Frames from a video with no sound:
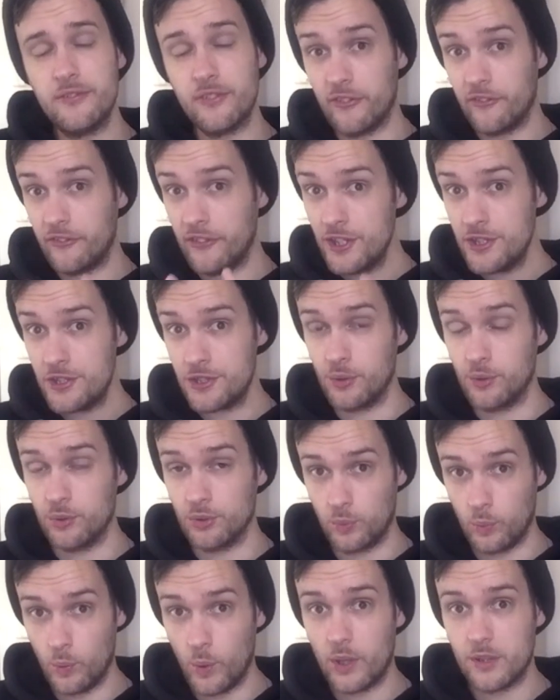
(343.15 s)
The
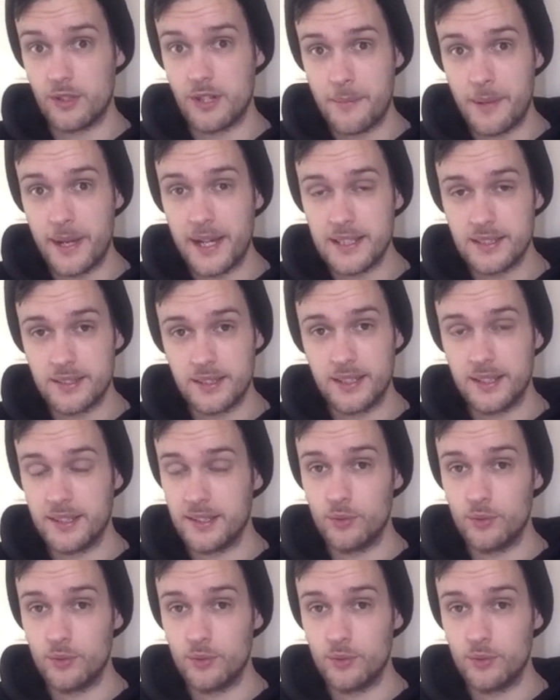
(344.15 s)
visuals were amazing,